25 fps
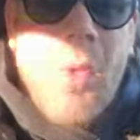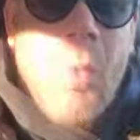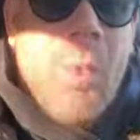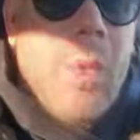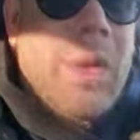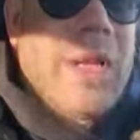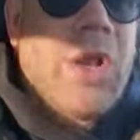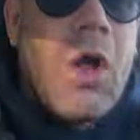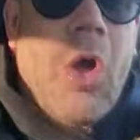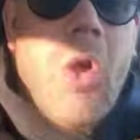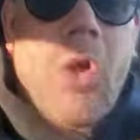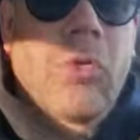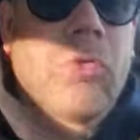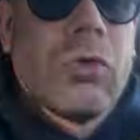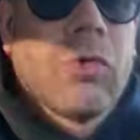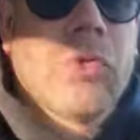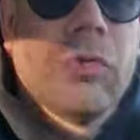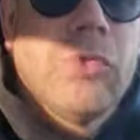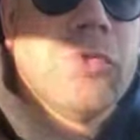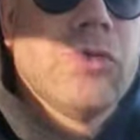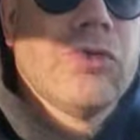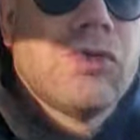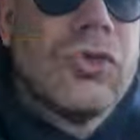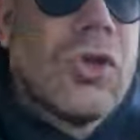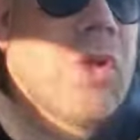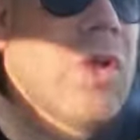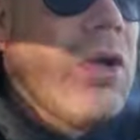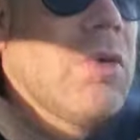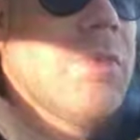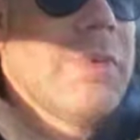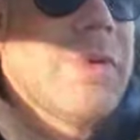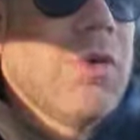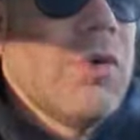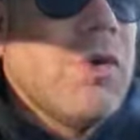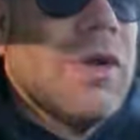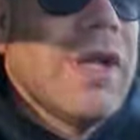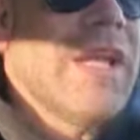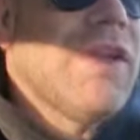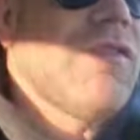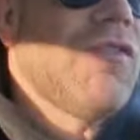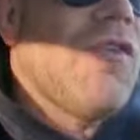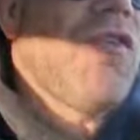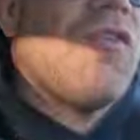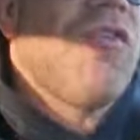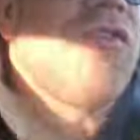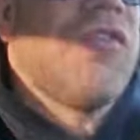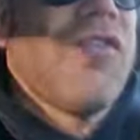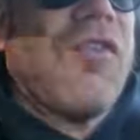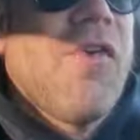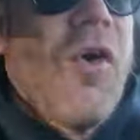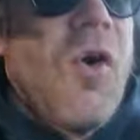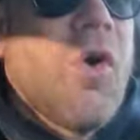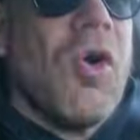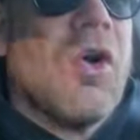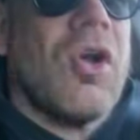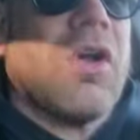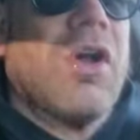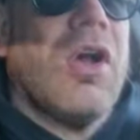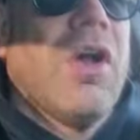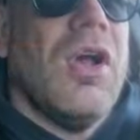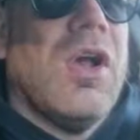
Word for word: Win or lose, we don't give a fuck.